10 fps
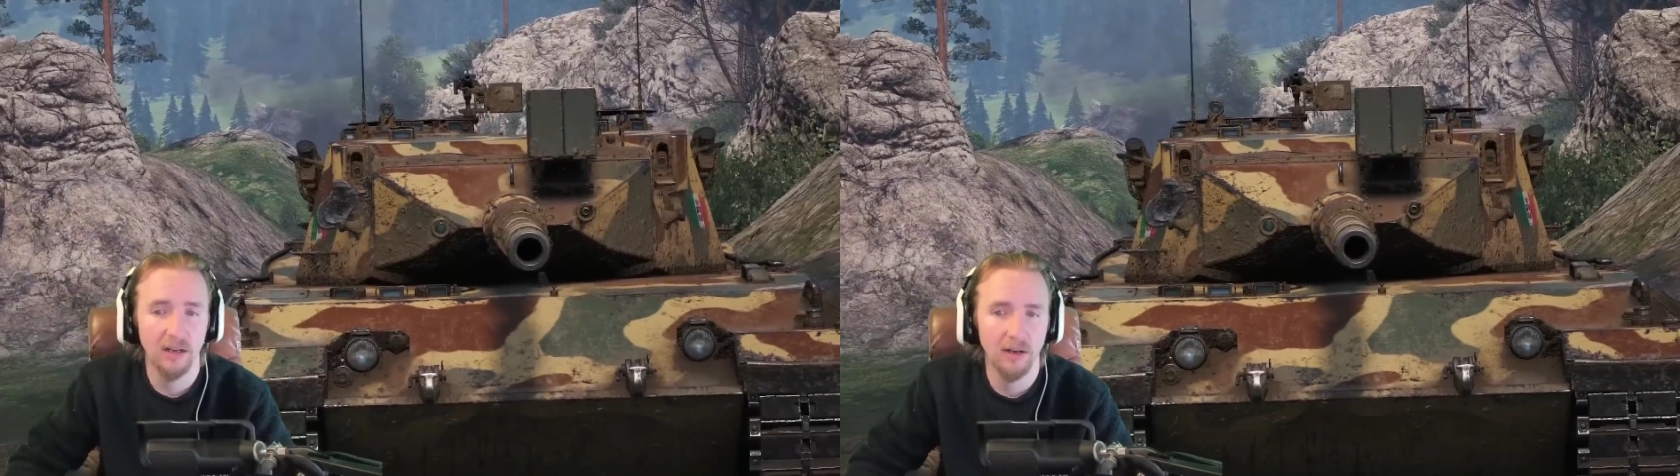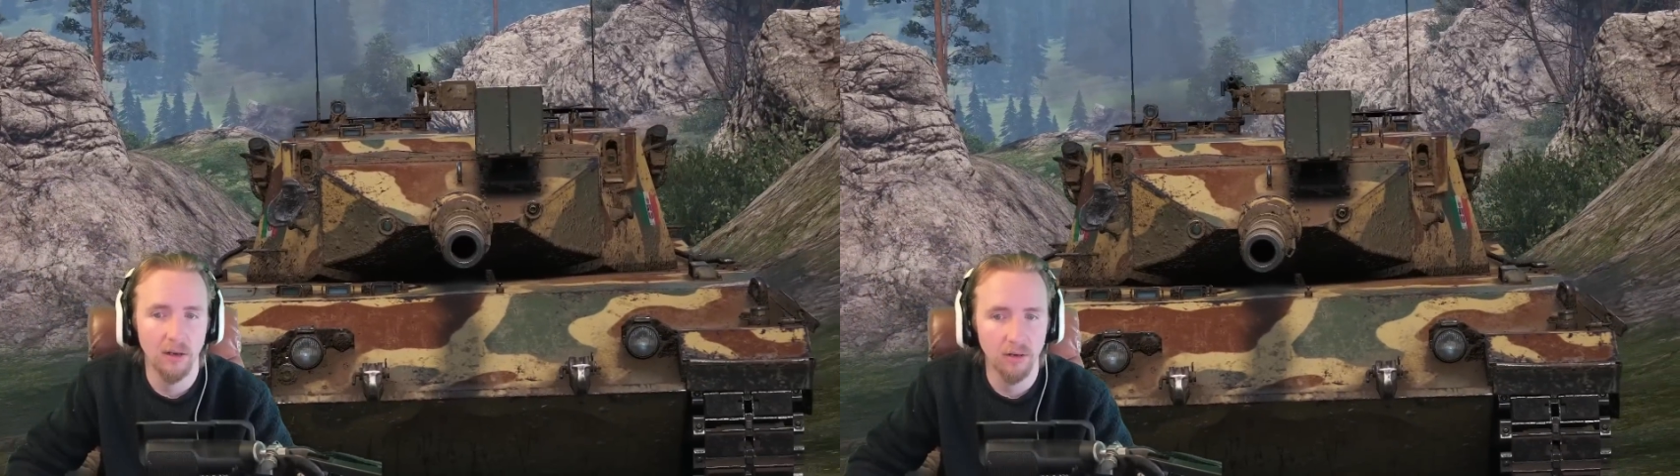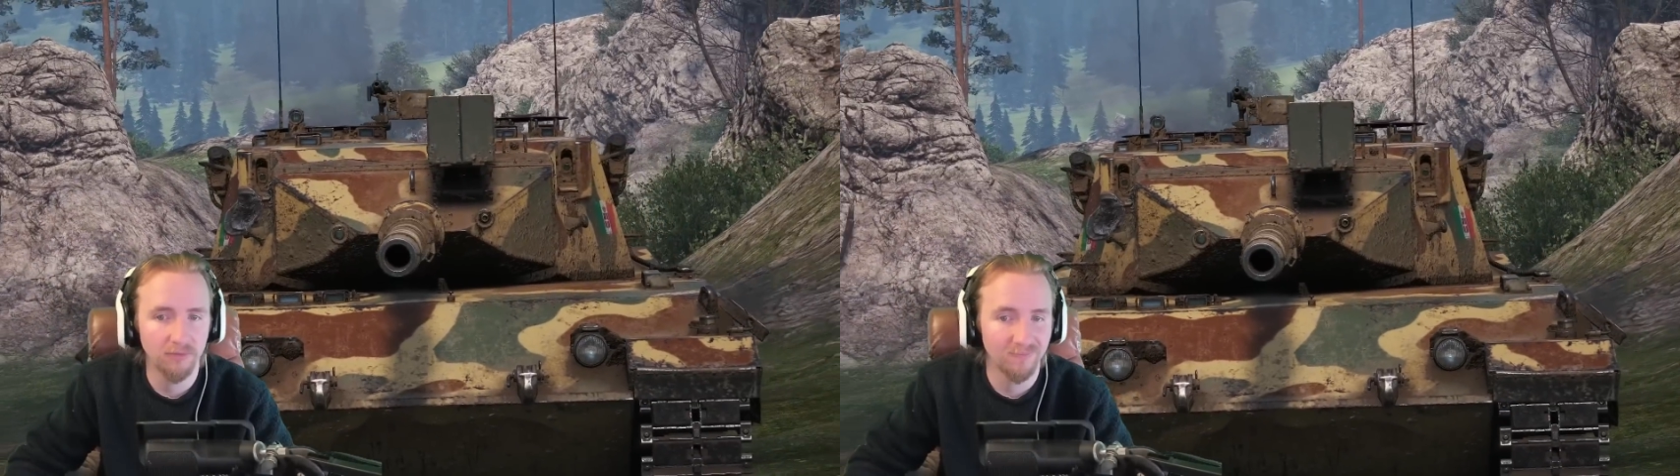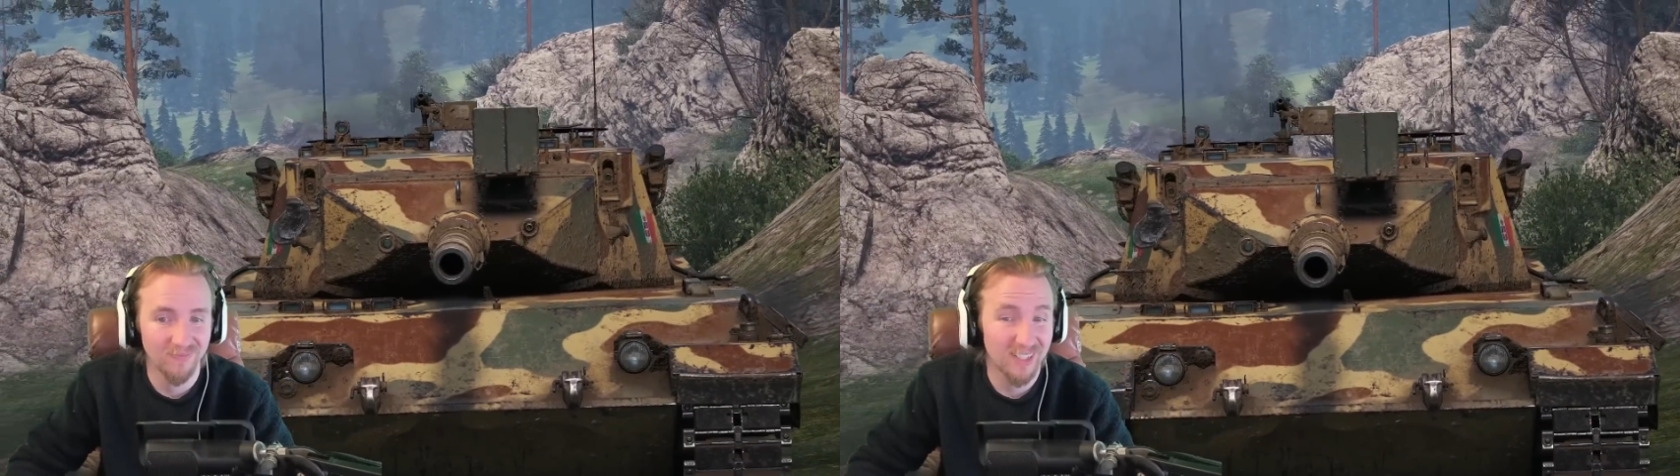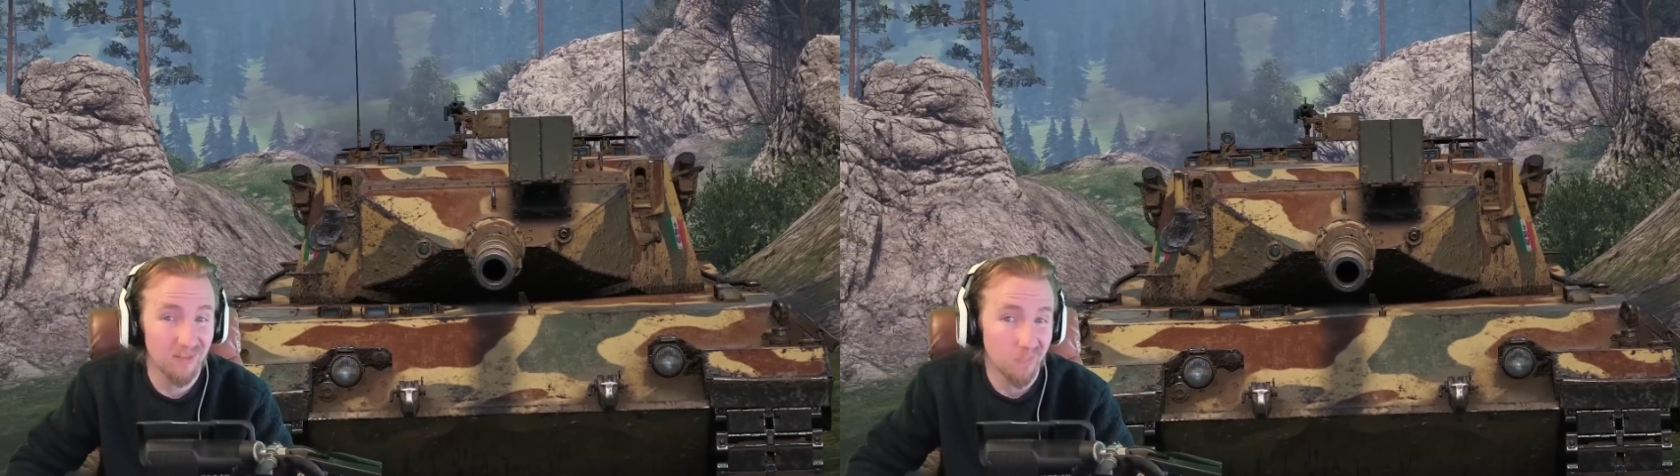of
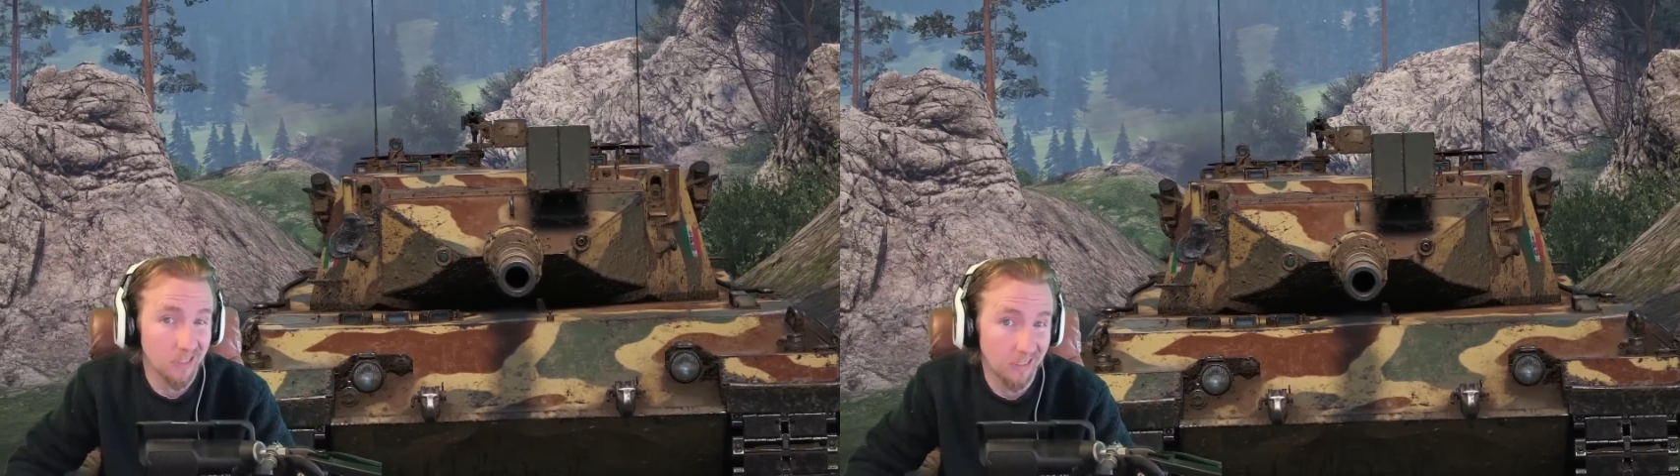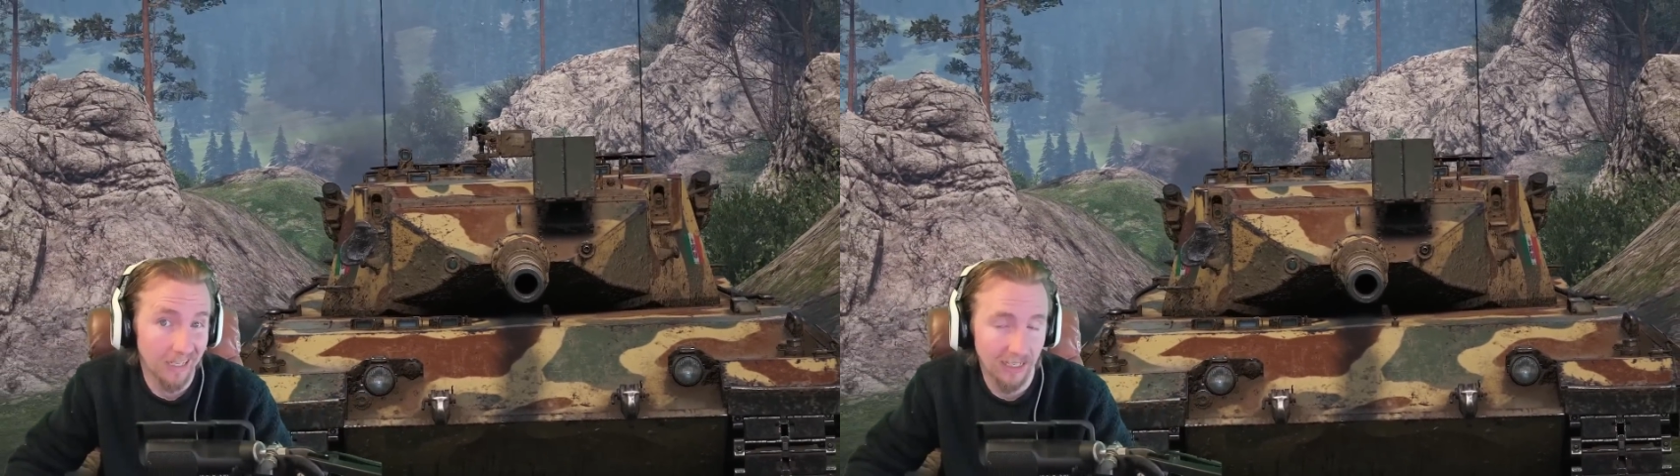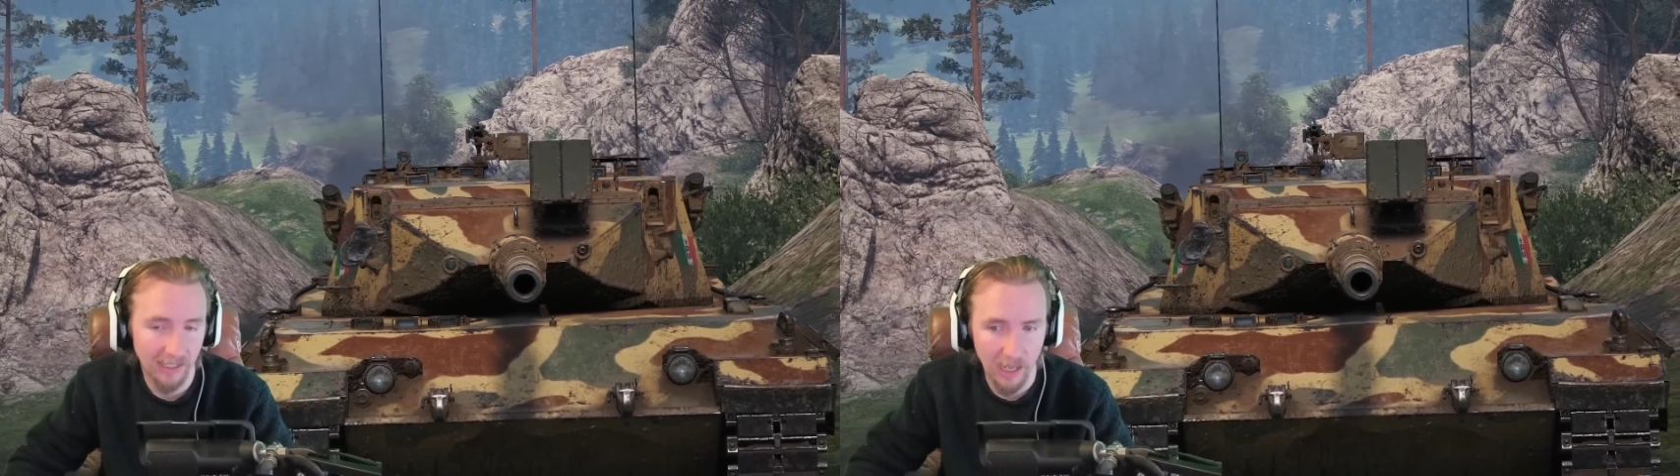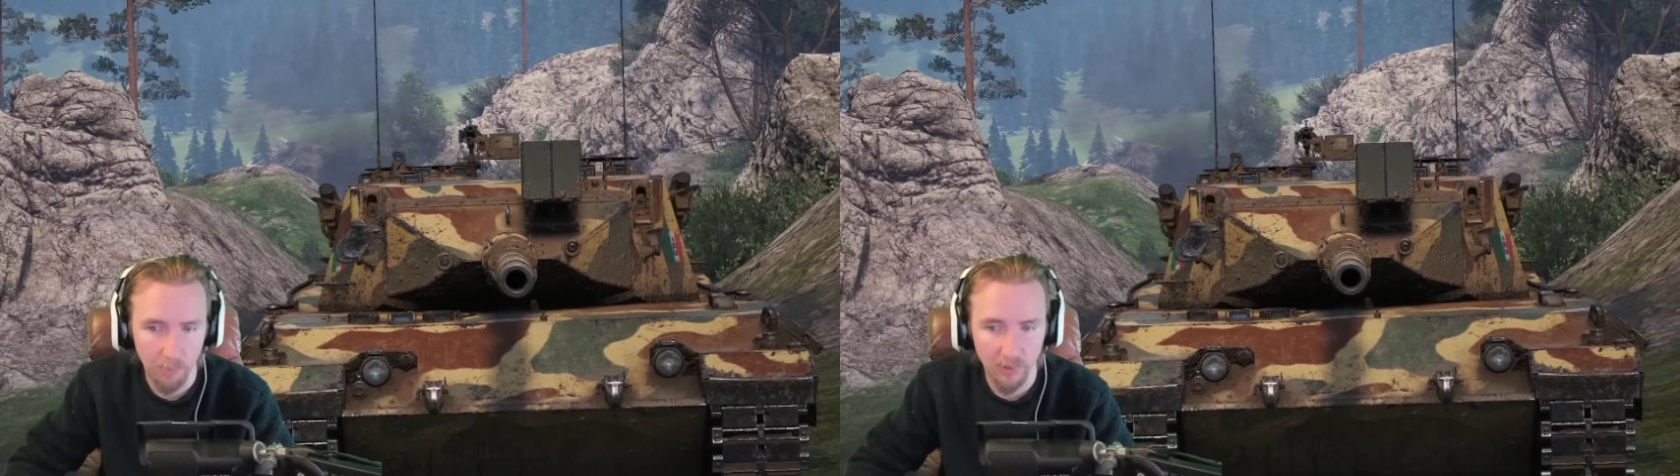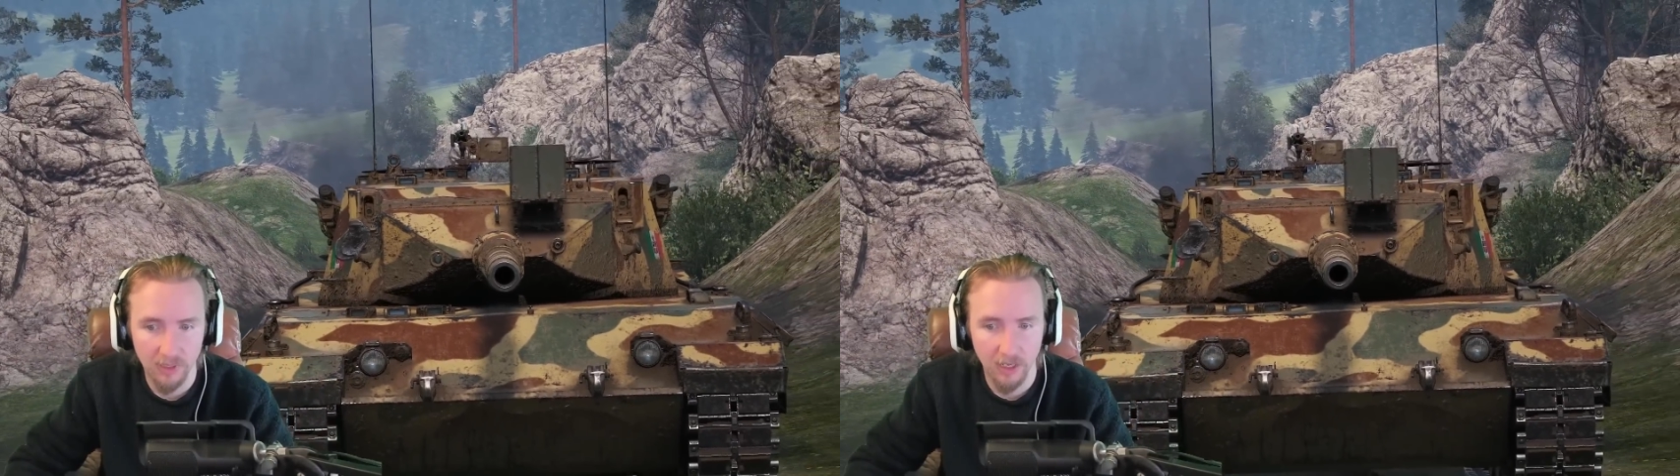something like a
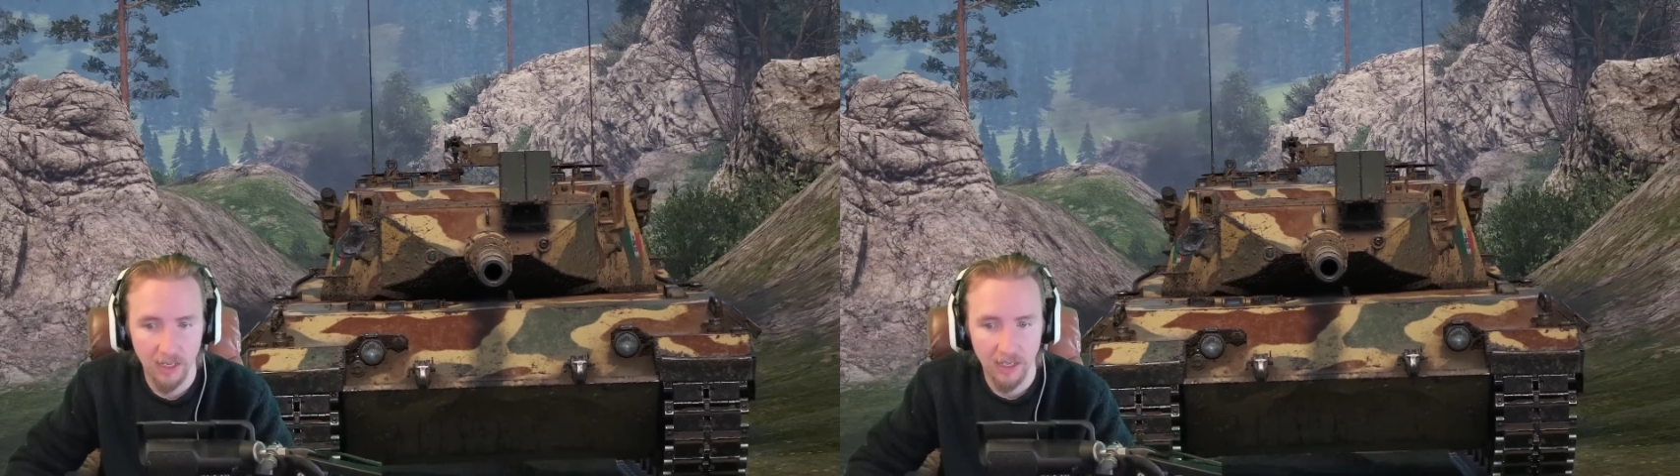Leopard.